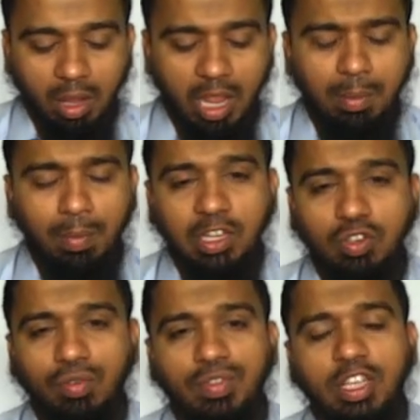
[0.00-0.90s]
in
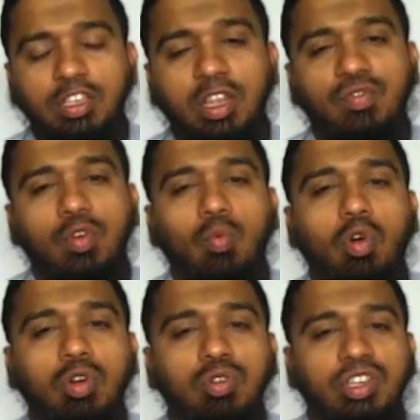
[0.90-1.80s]
place of this, if you
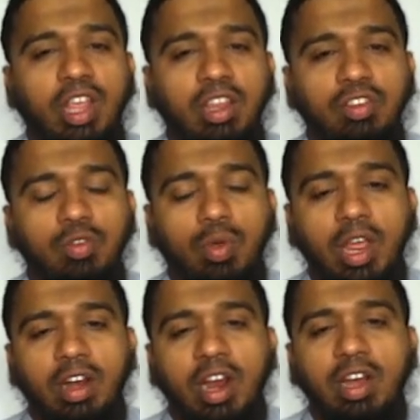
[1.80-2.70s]
want to change, you
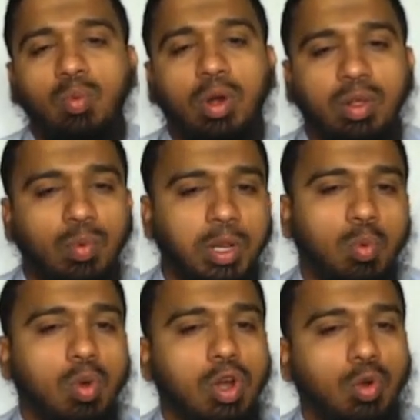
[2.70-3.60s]
can write whatever
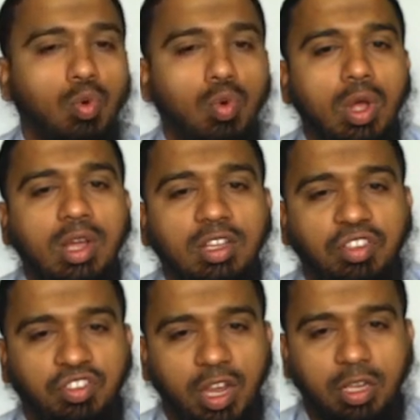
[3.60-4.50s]
you want to
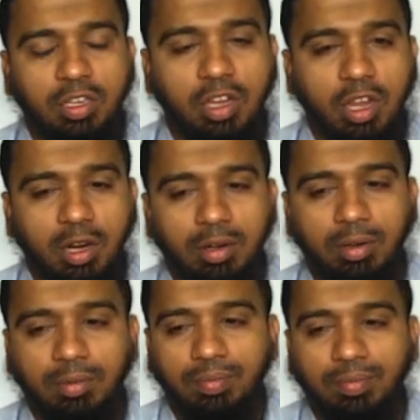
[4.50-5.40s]
change here.
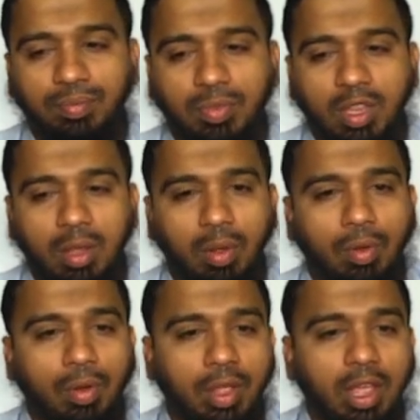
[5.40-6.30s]

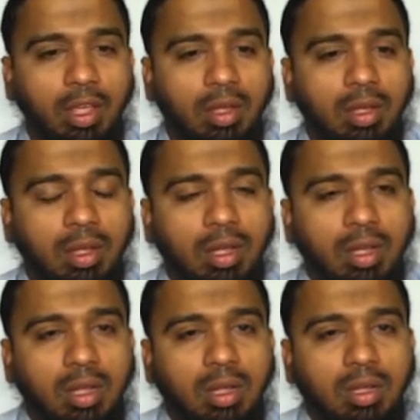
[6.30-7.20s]
Okay,
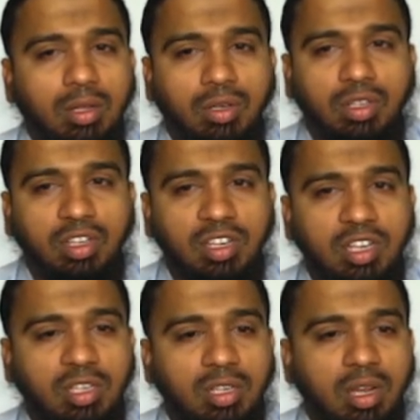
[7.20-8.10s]
so this
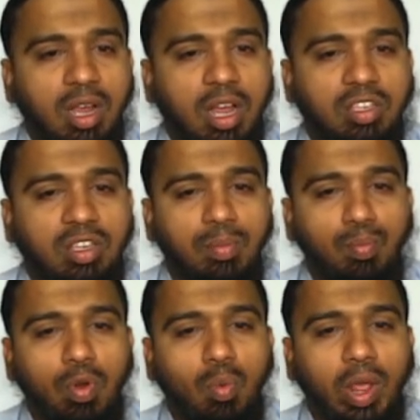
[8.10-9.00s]
is a
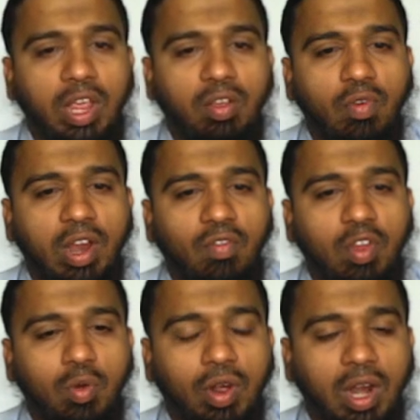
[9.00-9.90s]
simple way. When
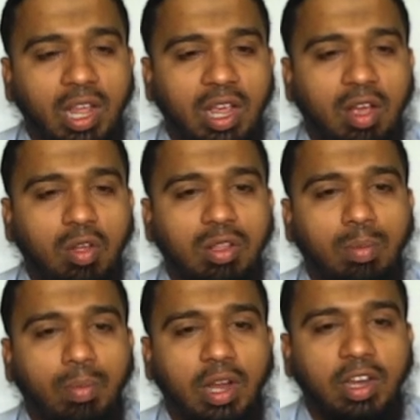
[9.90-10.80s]
you click on the
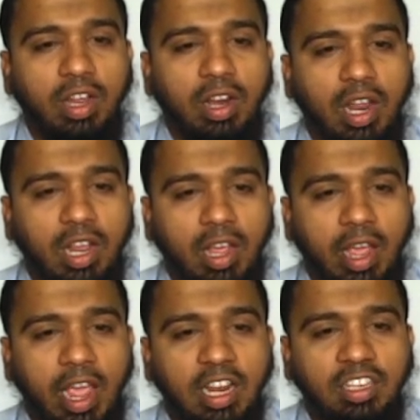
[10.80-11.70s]
button like
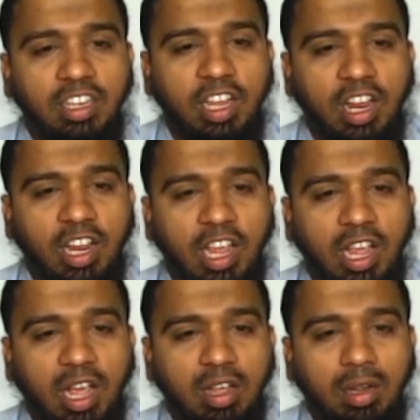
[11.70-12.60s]
ng click